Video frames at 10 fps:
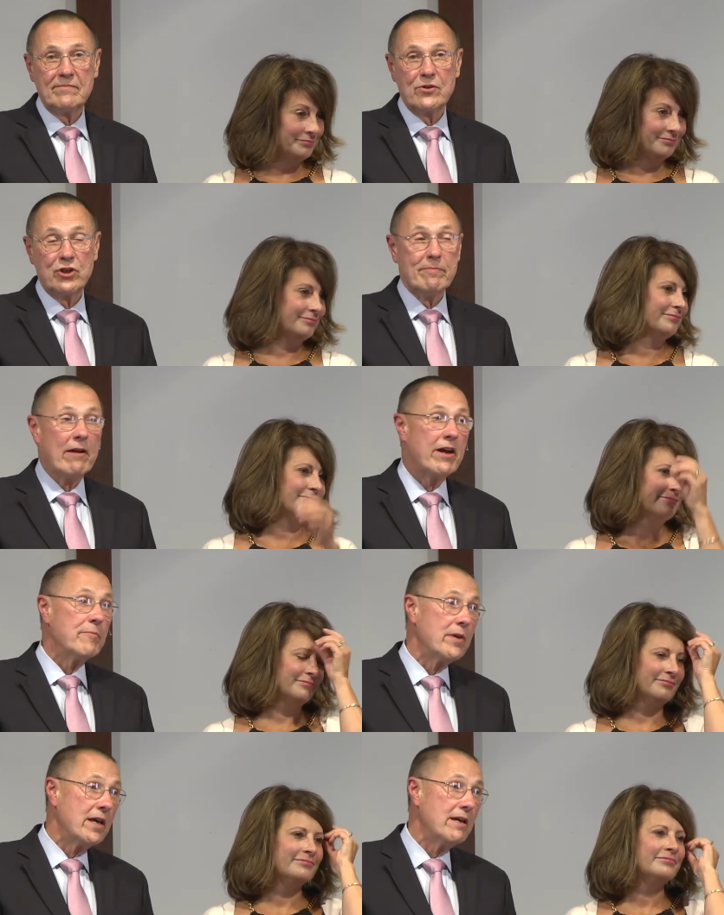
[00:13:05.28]
Speaker 1: She married
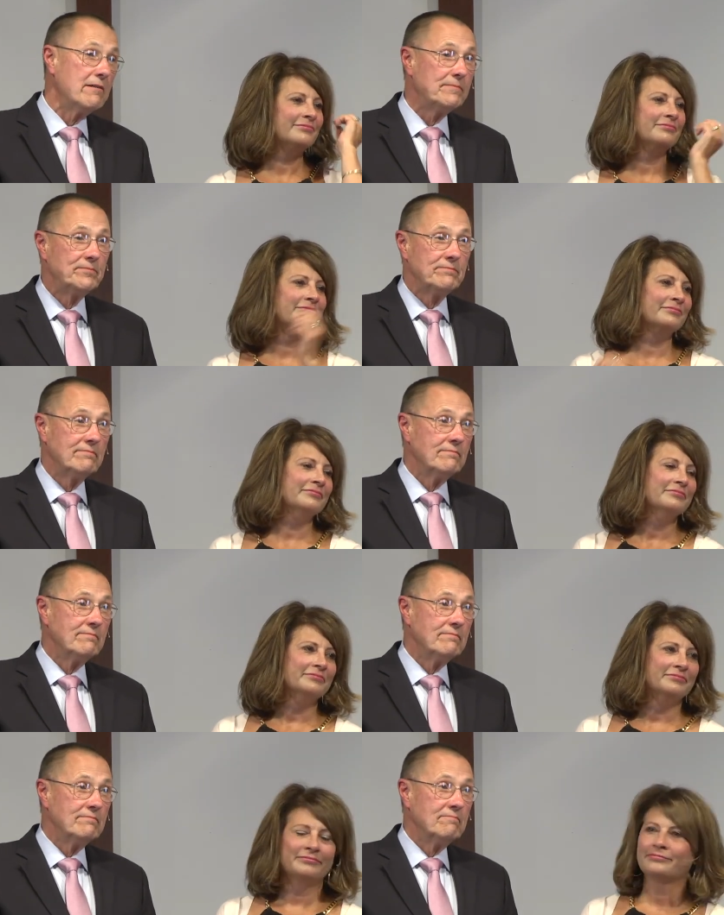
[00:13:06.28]
me,
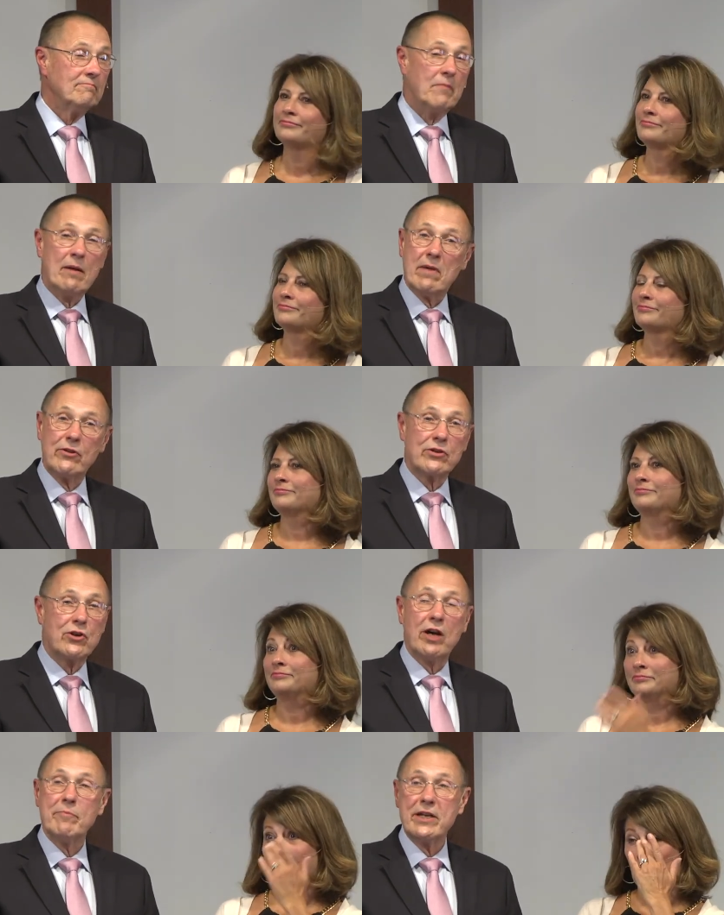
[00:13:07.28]
my mother
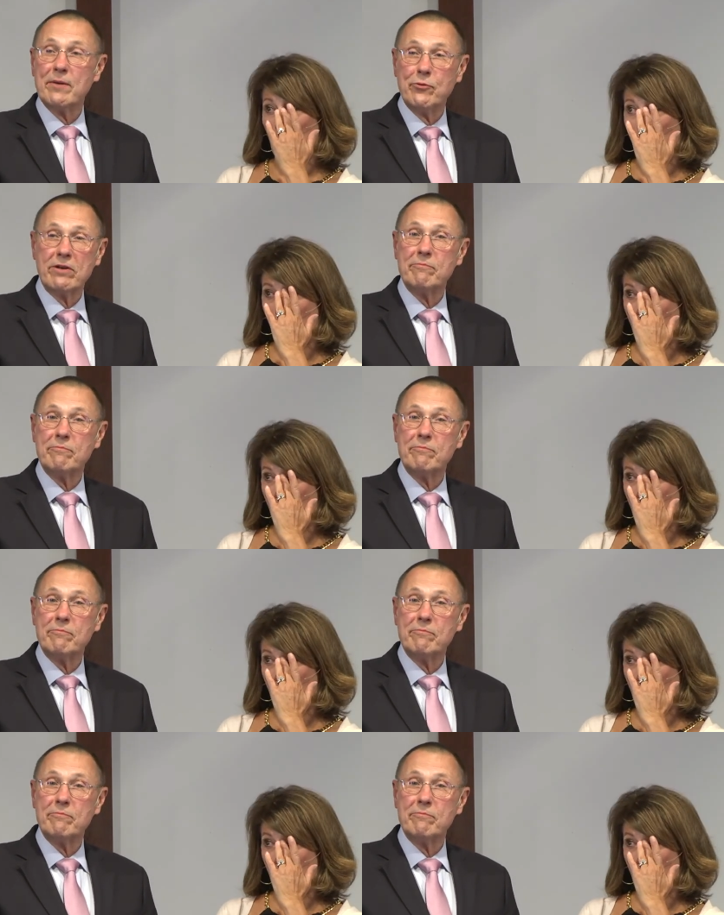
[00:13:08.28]
taught me to put